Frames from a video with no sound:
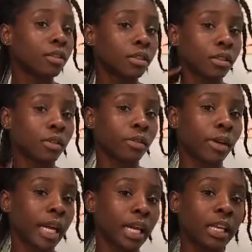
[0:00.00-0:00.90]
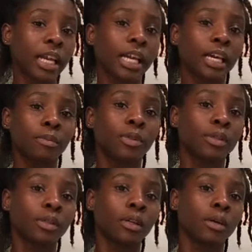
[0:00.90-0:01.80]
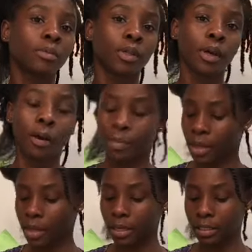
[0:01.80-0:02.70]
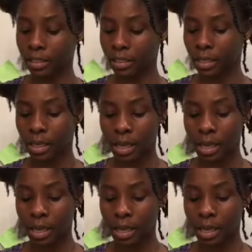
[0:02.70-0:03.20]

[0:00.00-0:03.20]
looks so great, like I'm so happy because